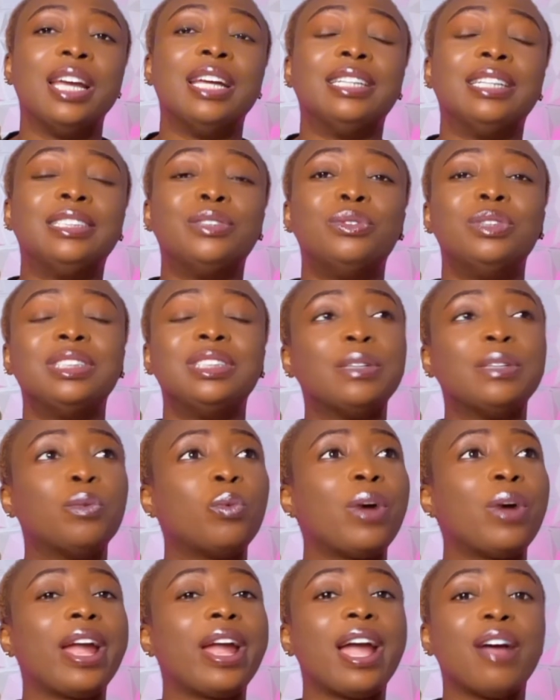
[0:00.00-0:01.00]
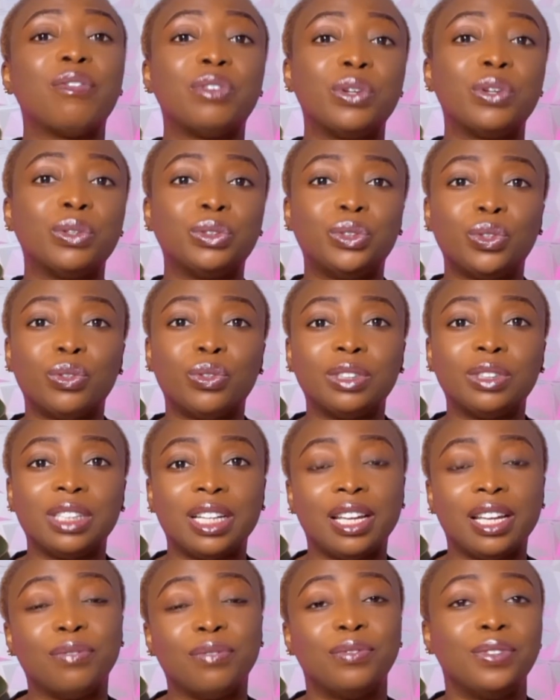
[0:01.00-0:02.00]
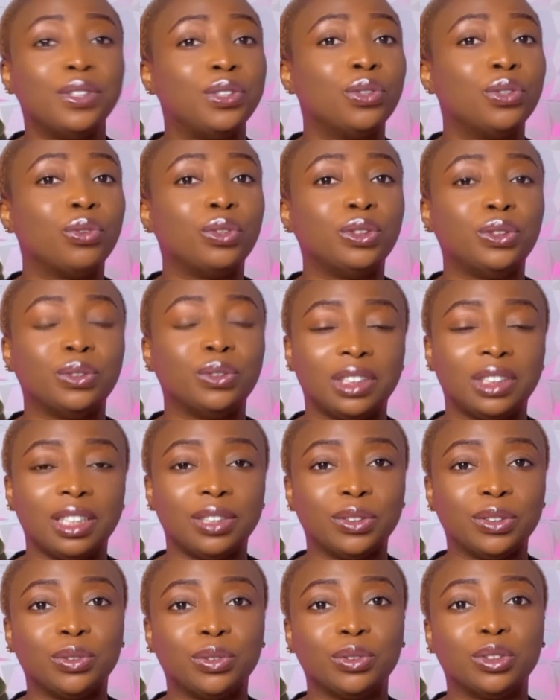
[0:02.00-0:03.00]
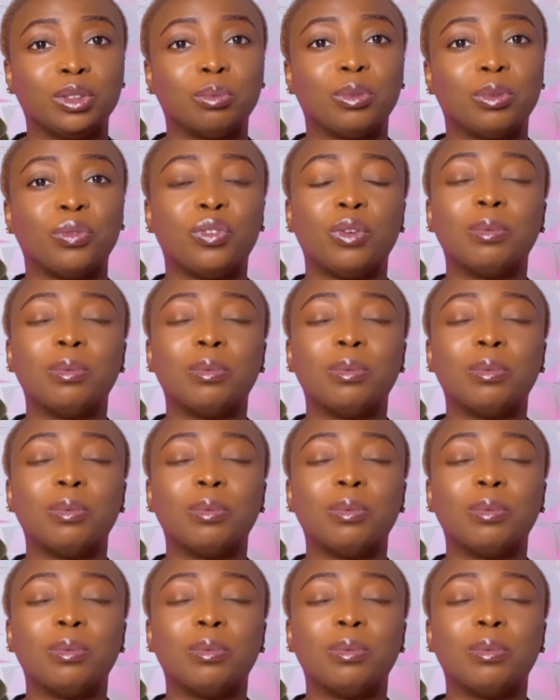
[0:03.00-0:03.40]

The reason why I've not done a video on utensils before,